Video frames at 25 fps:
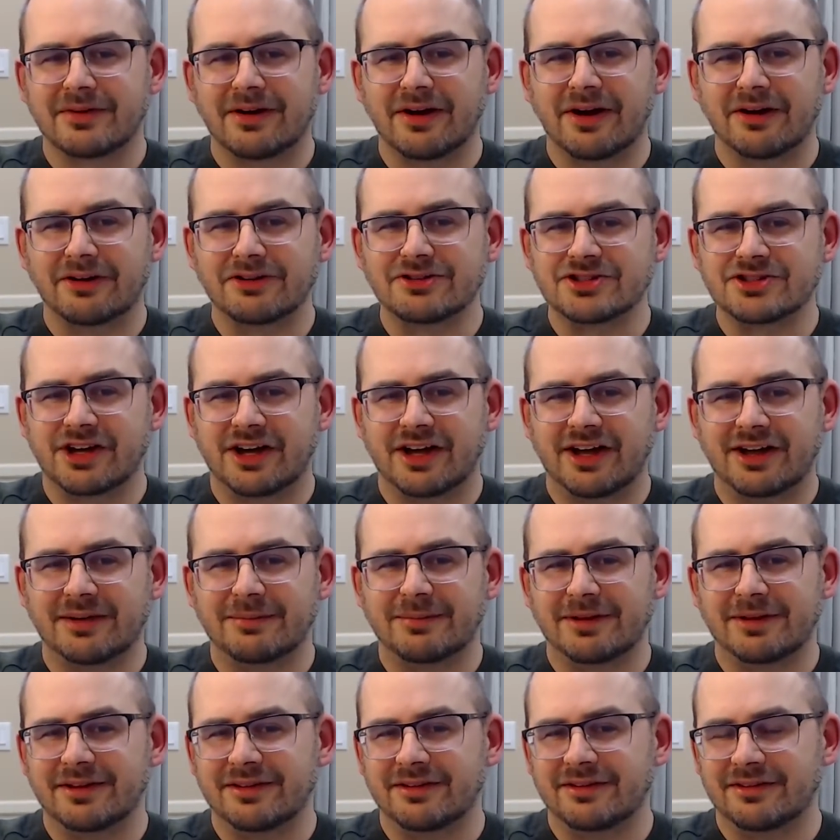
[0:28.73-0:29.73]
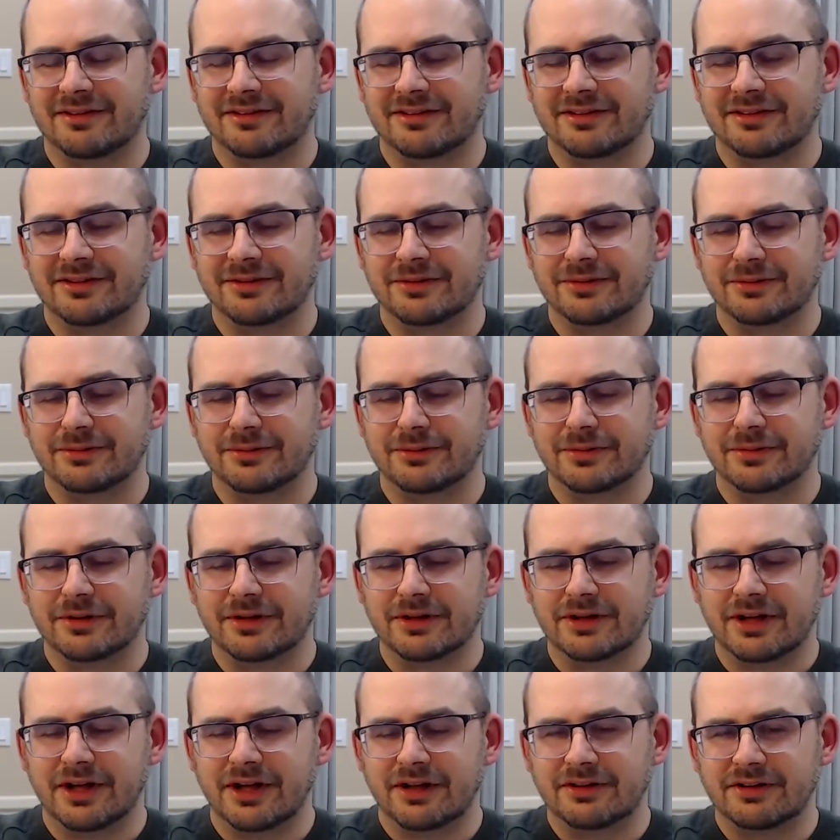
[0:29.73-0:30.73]
our job is to
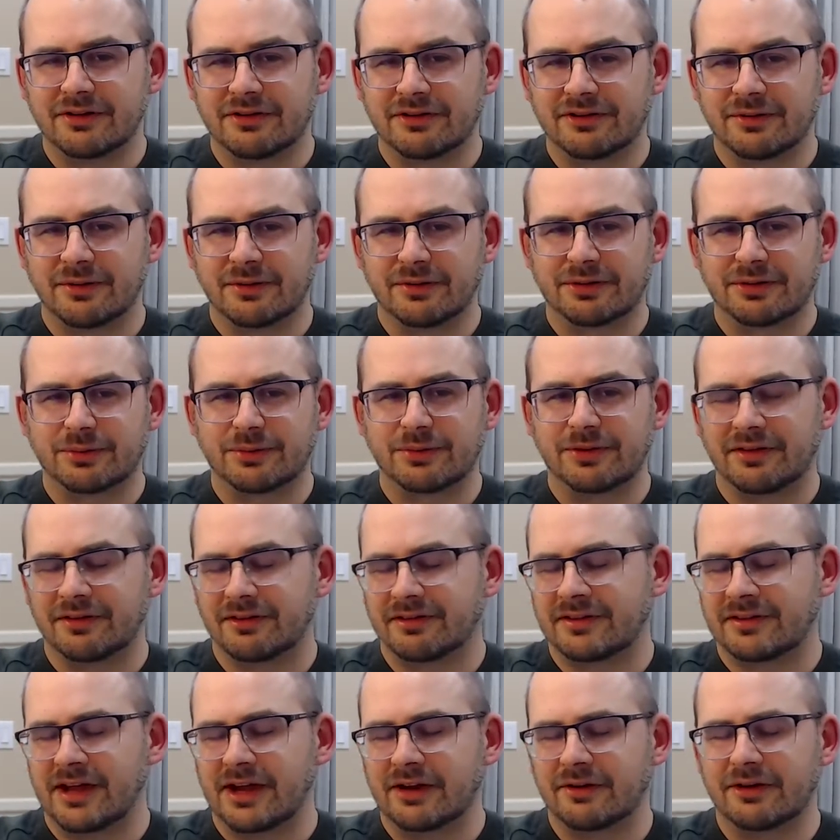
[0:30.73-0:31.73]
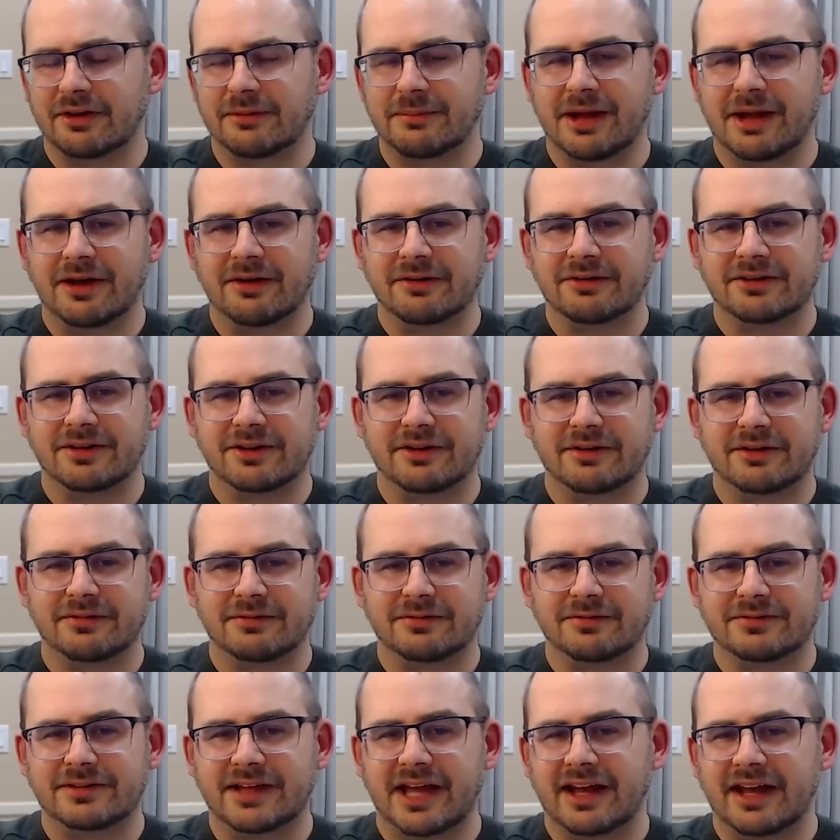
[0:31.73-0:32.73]
sort through the staggering amount of
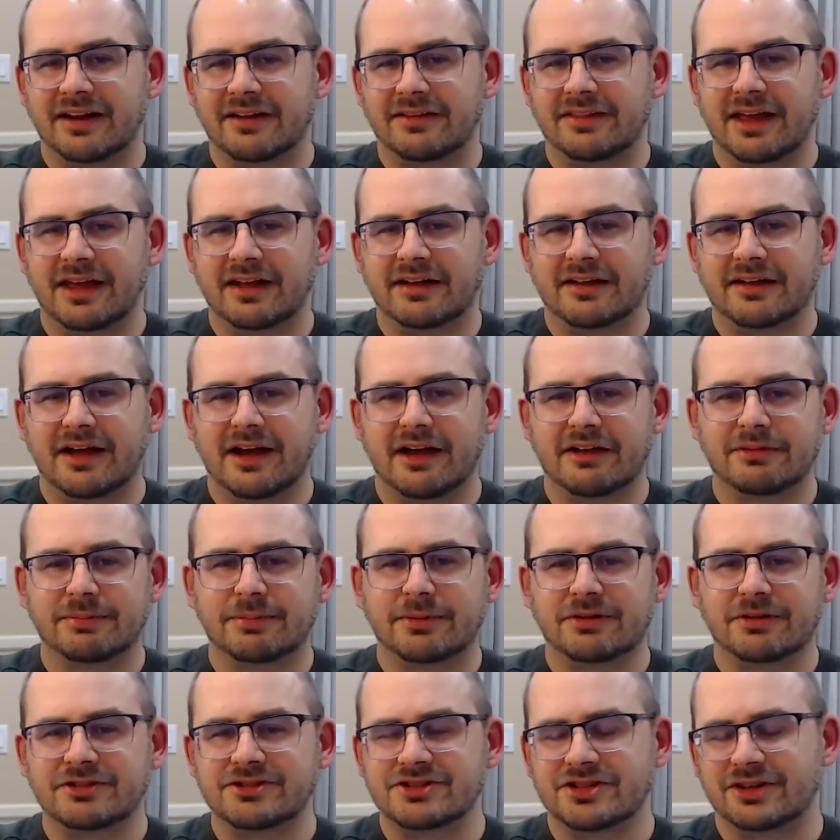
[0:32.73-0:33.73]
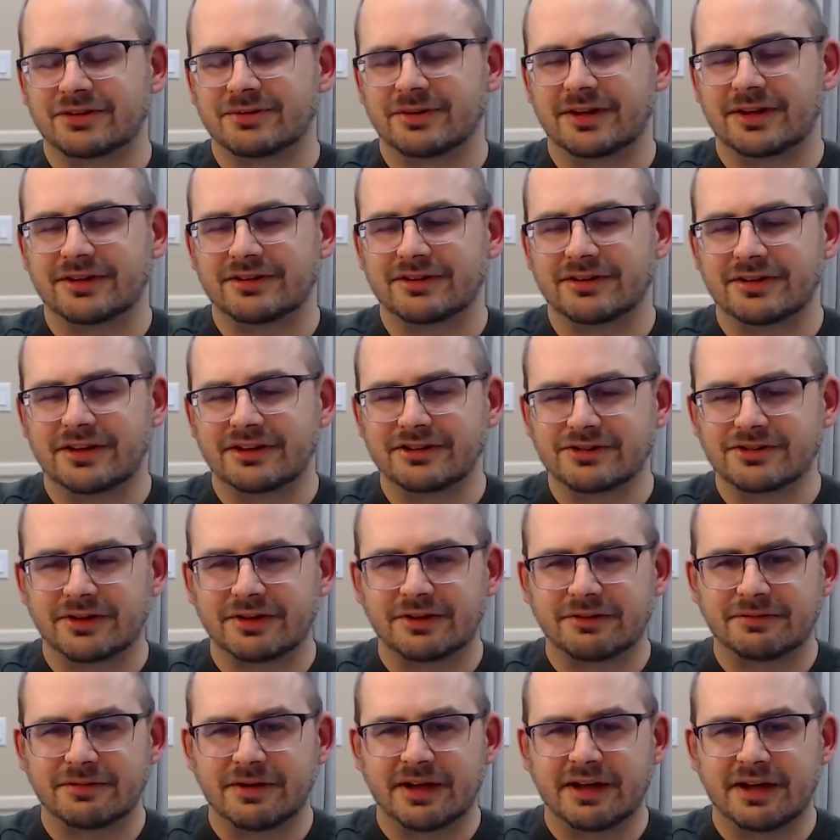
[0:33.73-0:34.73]
data that hospitals generate and try
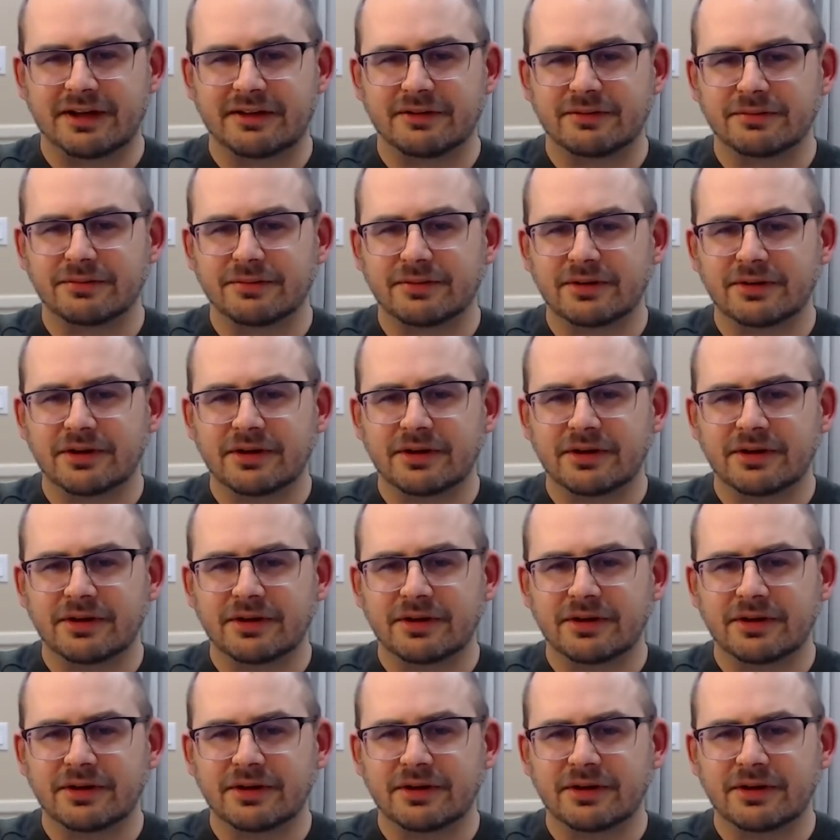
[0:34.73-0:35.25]
to find